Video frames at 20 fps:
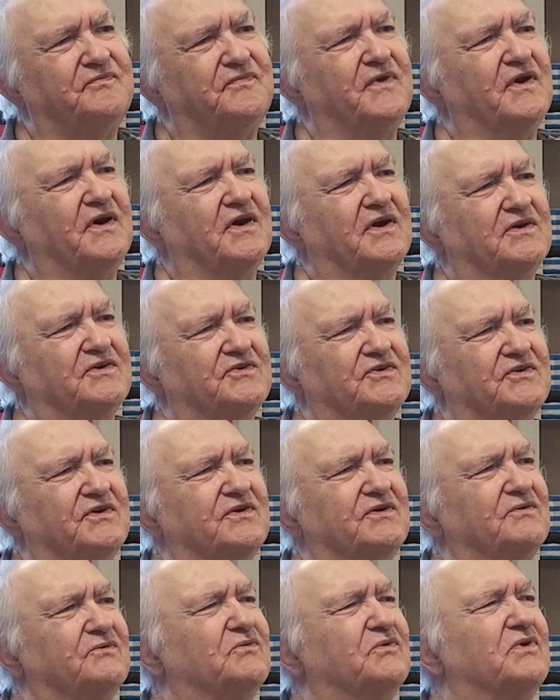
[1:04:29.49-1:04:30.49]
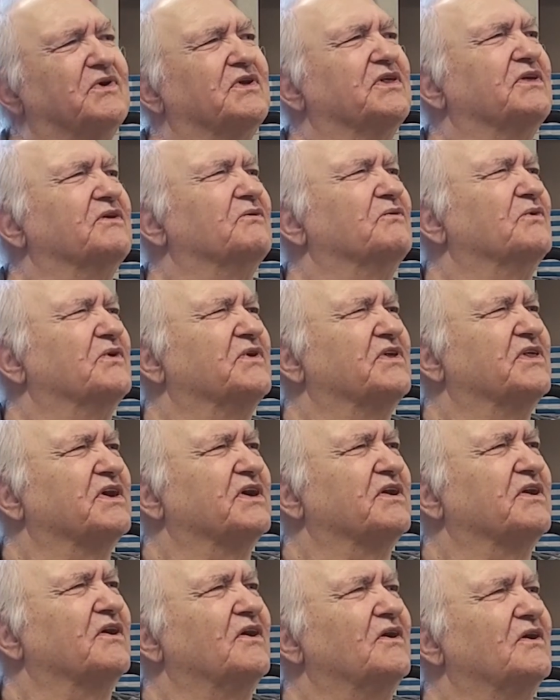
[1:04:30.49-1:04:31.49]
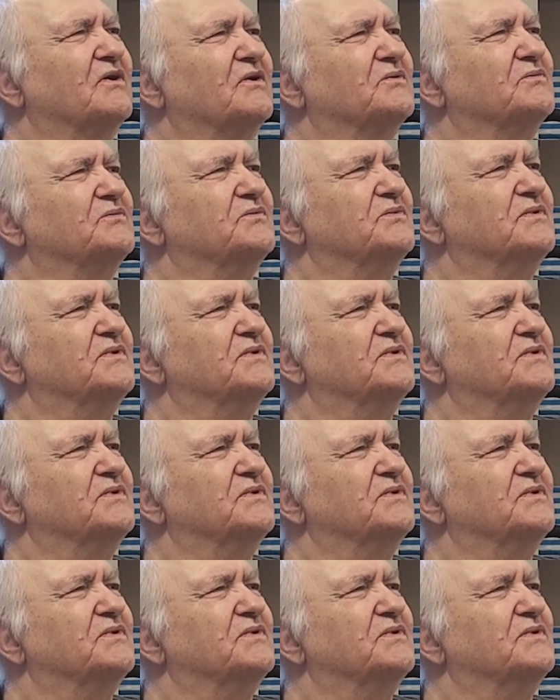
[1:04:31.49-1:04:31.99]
Uh, what, do they, call them?